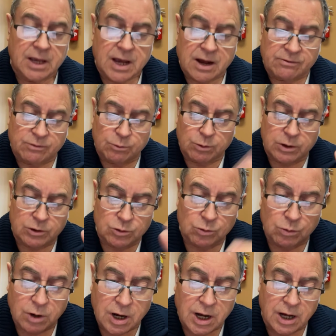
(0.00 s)
Everyone
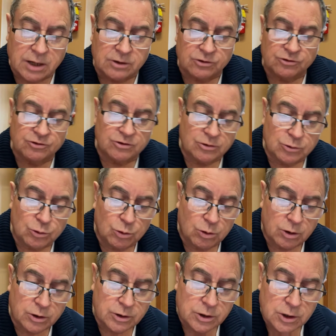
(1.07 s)
who honors the
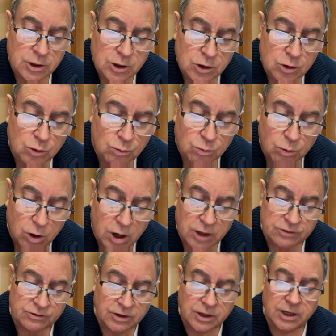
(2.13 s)
Lord, who
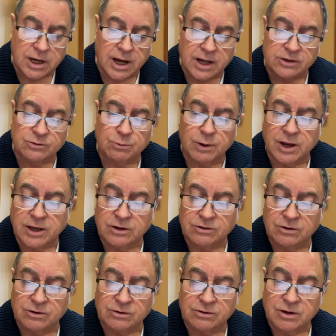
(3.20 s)
walks in God's ways,
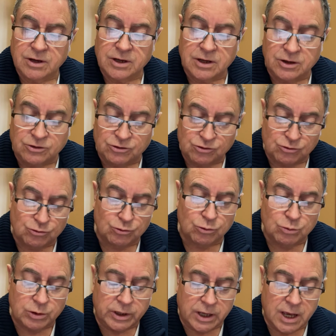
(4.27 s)
is
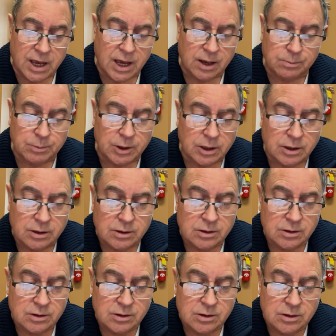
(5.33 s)
truly happy.
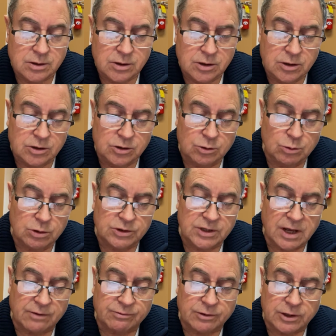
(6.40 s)
You will
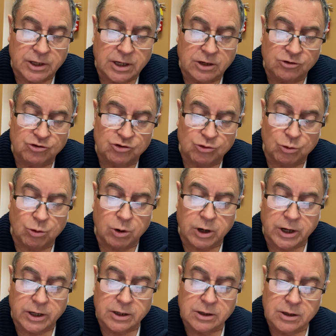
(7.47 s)
definitely
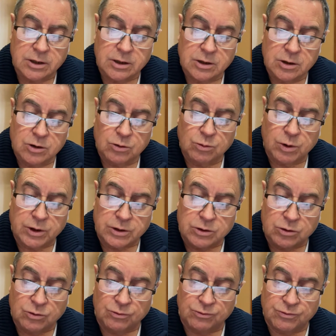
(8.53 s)
enjoy what
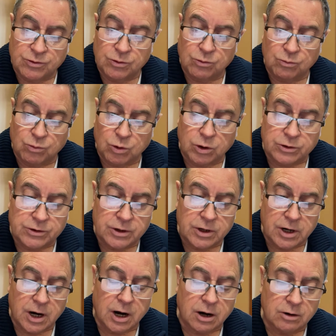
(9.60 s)
you've worked
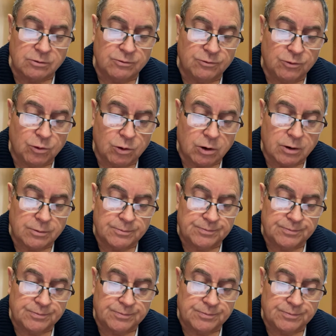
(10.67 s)
hard for.